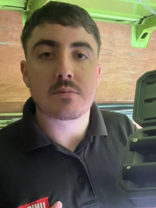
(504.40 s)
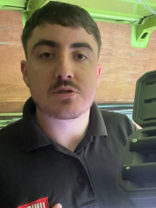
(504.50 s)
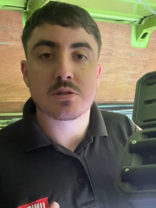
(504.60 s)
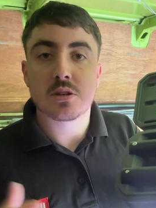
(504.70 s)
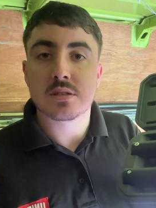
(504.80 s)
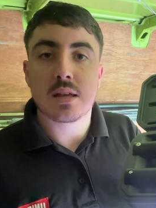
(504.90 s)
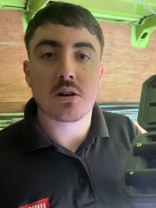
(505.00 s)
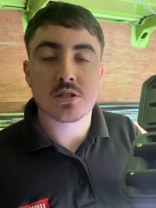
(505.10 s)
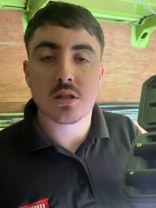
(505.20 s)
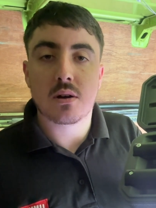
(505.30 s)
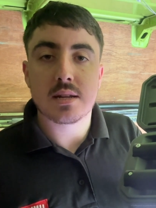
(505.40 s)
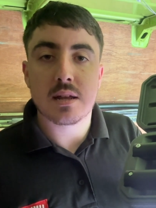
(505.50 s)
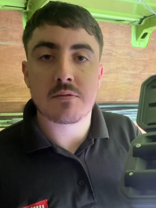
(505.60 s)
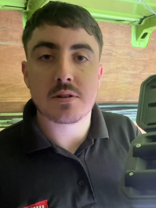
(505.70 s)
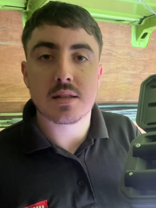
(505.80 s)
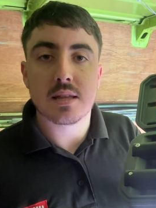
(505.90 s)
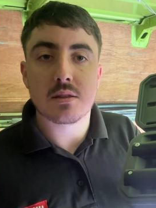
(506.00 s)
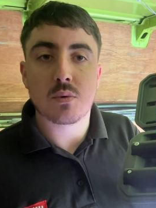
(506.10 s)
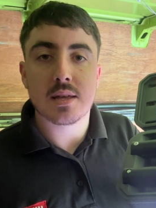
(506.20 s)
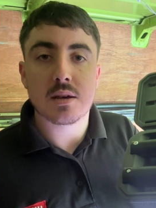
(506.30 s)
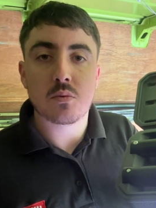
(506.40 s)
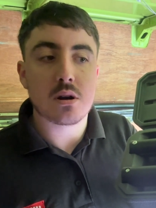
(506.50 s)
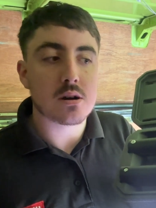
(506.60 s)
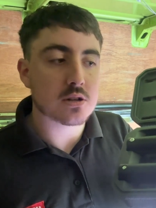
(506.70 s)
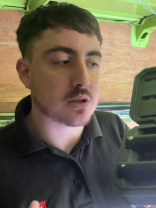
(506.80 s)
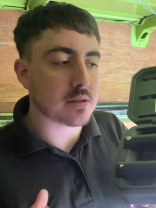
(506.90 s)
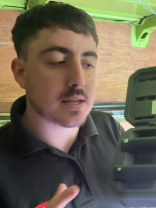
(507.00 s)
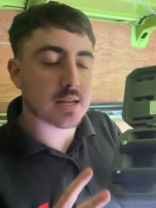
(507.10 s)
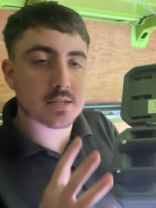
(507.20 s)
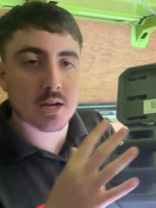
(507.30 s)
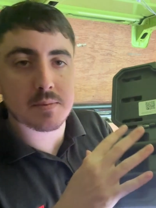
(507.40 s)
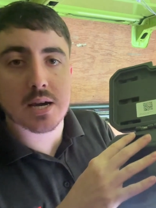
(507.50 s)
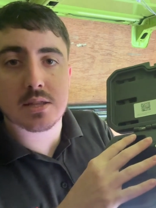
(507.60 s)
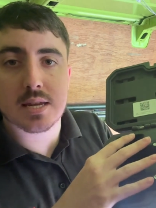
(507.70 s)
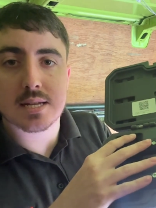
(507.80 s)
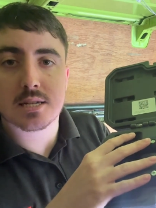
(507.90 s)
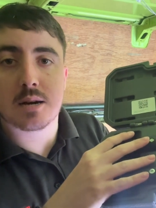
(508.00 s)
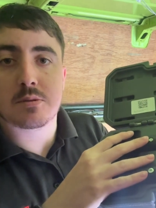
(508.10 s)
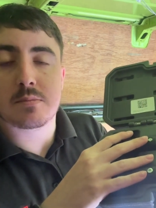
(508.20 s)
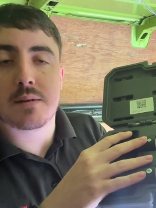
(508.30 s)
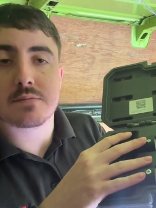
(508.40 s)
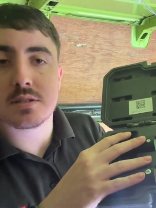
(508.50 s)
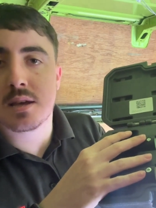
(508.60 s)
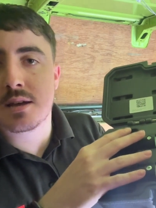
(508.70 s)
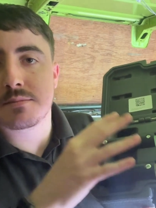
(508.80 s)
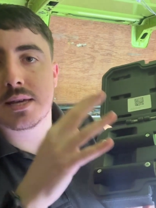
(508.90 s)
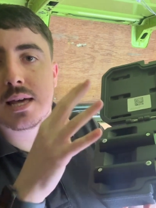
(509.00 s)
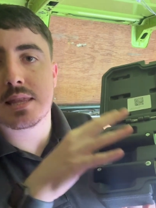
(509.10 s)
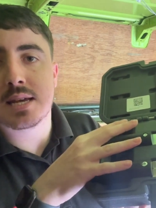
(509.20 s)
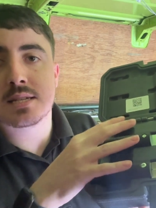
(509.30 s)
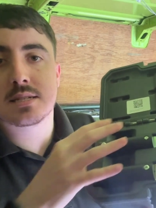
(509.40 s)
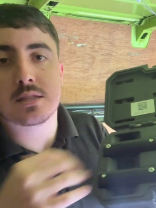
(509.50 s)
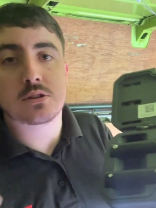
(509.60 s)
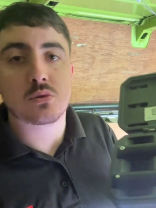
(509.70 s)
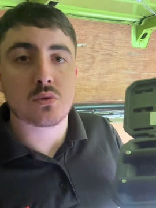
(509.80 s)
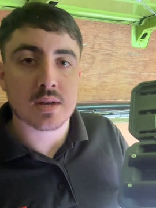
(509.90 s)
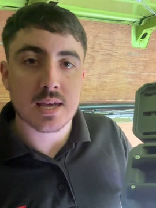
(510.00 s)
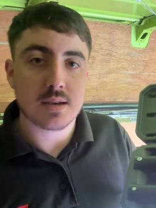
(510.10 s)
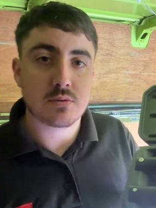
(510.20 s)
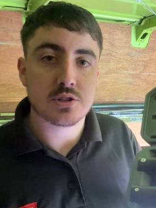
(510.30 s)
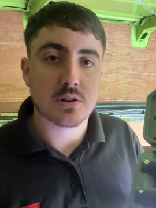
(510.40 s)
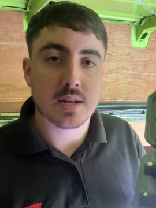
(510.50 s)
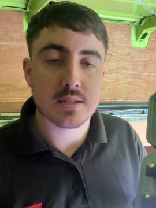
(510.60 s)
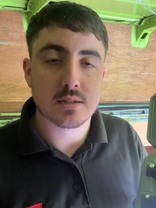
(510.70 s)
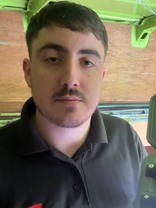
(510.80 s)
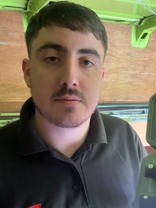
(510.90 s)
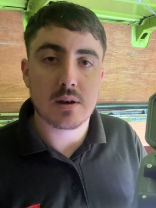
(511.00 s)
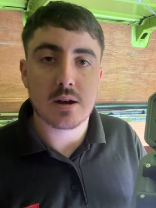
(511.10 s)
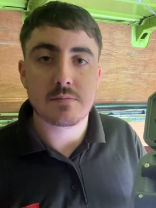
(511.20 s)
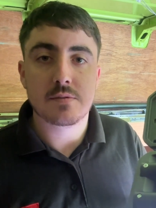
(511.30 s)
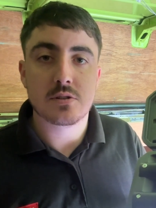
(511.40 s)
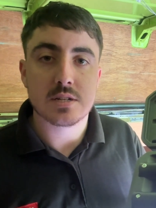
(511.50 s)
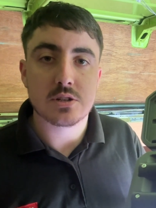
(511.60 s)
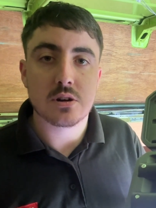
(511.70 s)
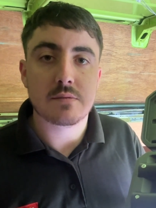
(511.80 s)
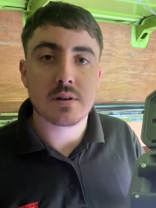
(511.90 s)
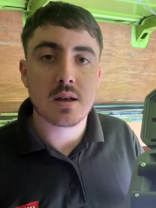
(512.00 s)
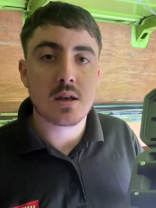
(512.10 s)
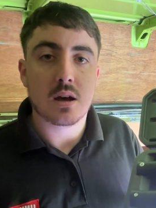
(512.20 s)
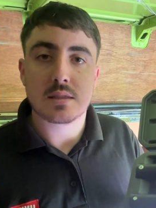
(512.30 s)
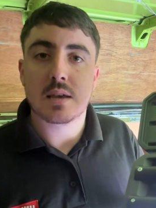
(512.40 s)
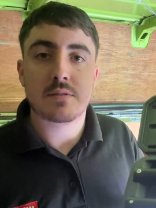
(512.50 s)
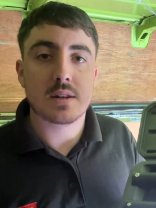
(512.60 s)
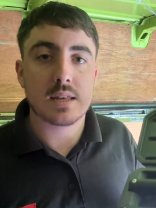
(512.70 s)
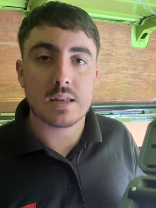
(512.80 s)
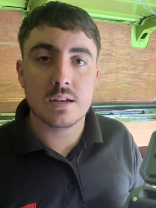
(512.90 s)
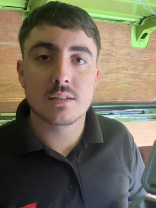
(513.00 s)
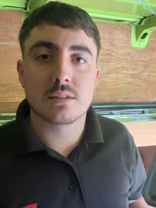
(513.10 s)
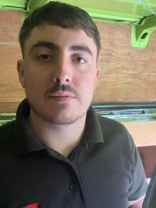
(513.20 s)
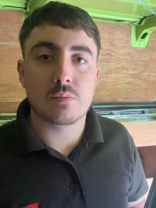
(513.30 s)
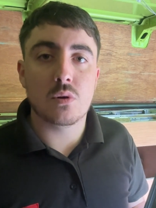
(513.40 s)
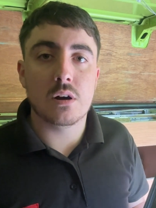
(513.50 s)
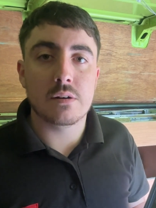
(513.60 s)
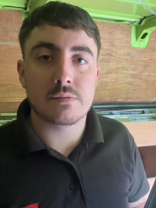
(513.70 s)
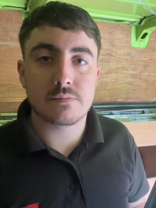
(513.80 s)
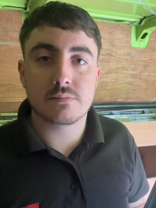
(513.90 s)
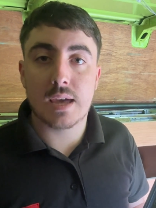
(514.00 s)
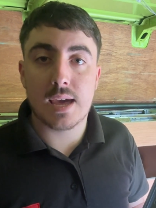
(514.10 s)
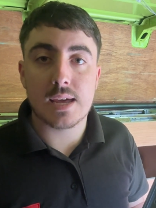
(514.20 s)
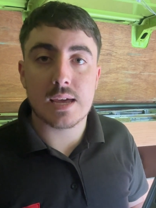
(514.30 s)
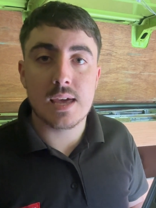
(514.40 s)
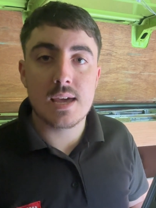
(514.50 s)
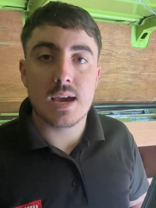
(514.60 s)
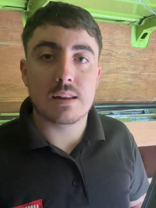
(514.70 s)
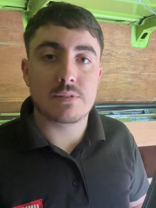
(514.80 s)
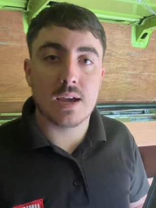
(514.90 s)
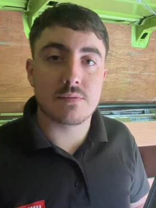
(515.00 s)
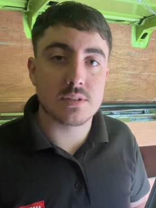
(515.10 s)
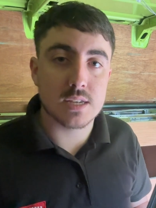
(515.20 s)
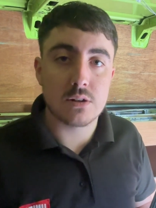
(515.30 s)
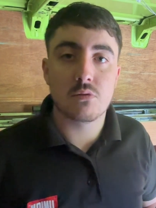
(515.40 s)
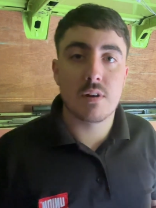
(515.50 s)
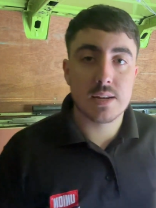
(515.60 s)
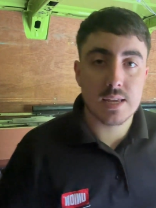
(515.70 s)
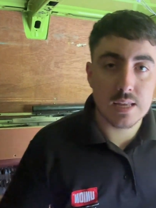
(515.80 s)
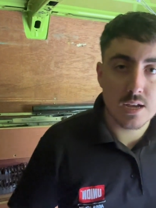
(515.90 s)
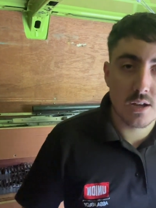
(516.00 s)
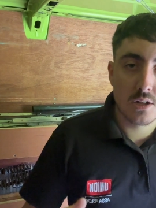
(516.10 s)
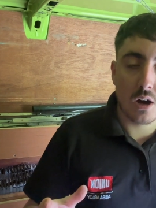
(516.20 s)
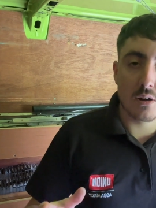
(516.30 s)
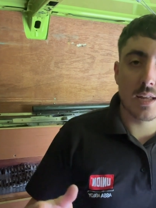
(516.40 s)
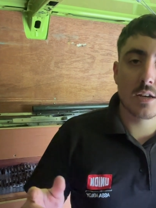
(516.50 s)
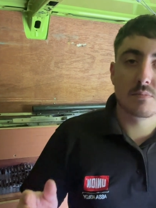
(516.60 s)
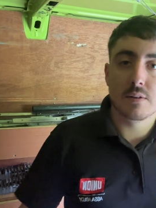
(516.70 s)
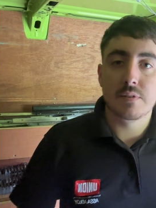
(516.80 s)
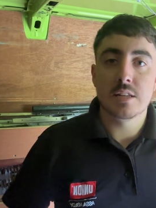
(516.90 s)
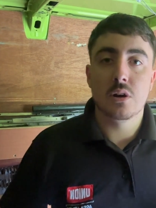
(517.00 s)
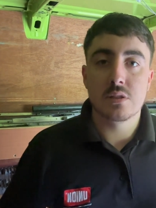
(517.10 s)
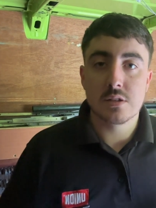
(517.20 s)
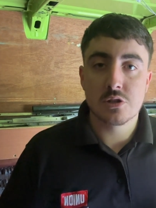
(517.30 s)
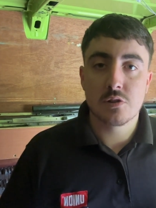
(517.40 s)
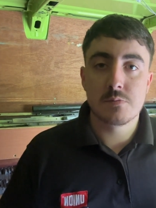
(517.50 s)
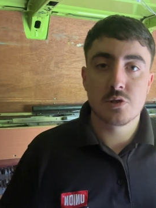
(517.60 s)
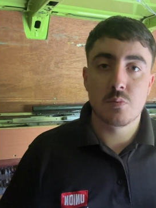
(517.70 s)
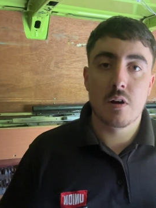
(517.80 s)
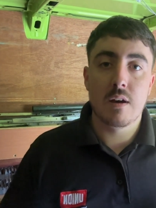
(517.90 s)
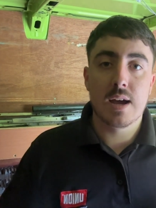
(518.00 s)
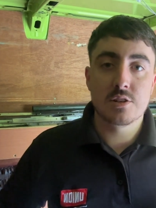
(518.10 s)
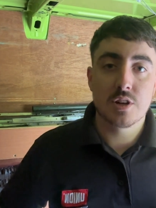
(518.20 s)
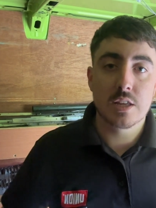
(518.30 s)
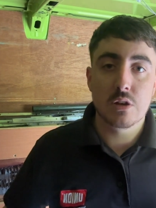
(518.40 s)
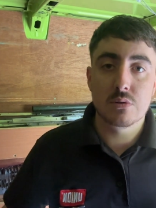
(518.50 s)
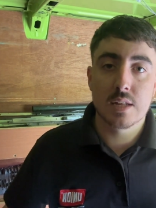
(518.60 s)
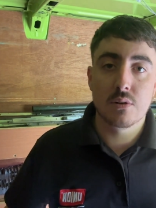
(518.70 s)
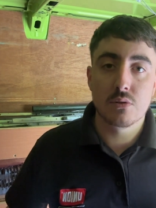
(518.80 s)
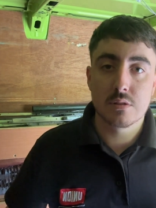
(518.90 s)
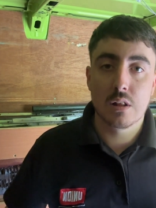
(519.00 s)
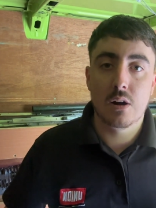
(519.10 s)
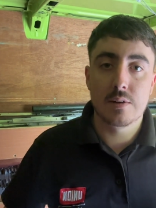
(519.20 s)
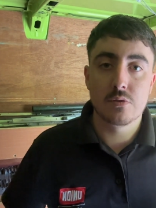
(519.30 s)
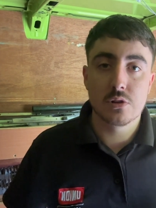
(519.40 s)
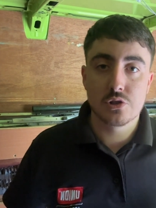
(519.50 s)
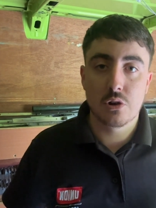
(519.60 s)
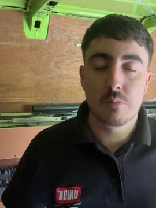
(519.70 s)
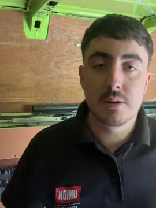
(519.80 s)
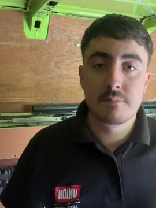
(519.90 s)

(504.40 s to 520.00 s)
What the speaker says: just because they are slightly different in the way they work. So I think that's coming out in the next couple months. But yeah, this and the door kit, which I'll get some footage of, are definitely something worth getting. And if you haven't seen already, I'll link my video in the description where I actually used it on live on a job,